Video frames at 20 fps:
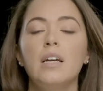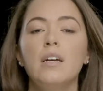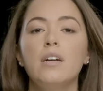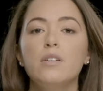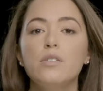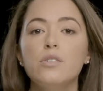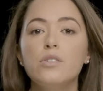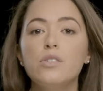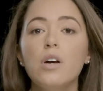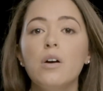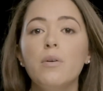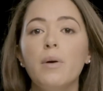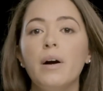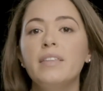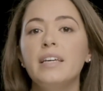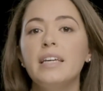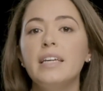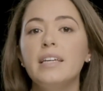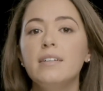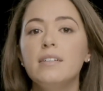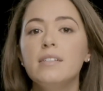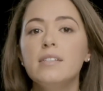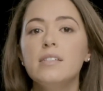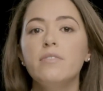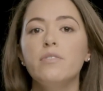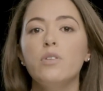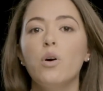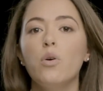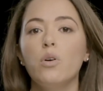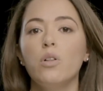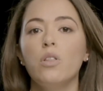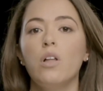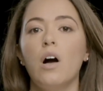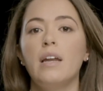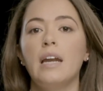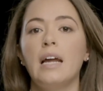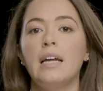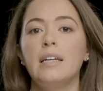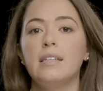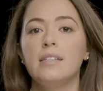So on the heels of Local Law
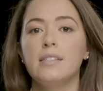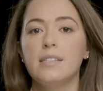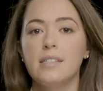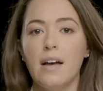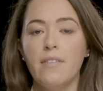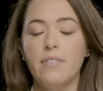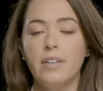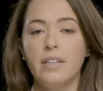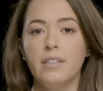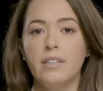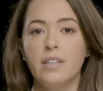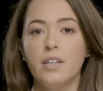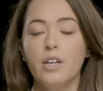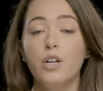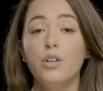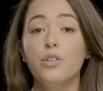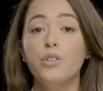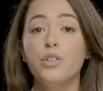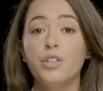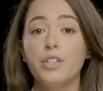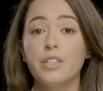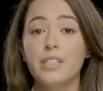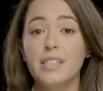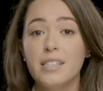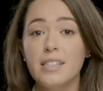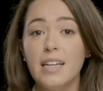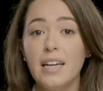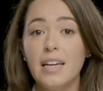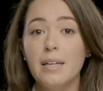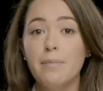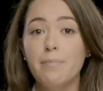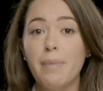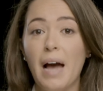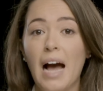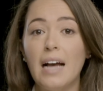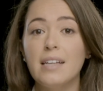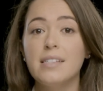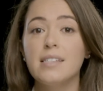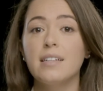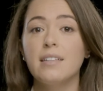97, New York State
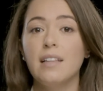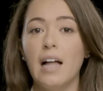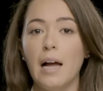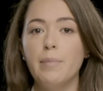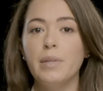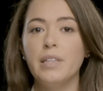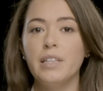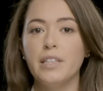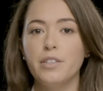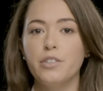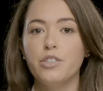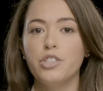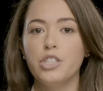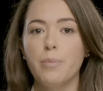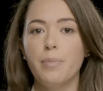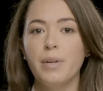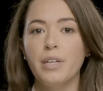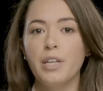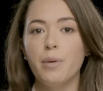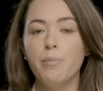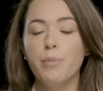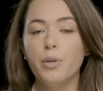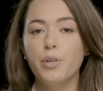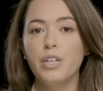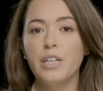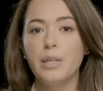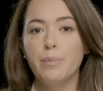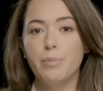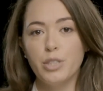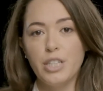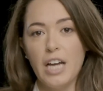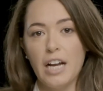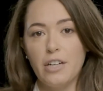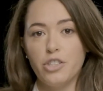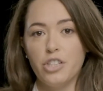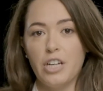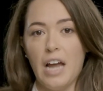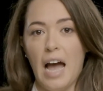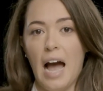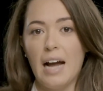passed the Climate Leadership and Community
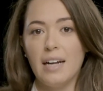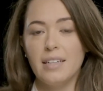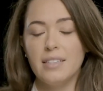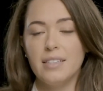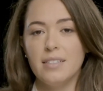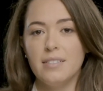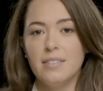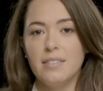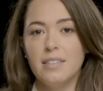Protection Act.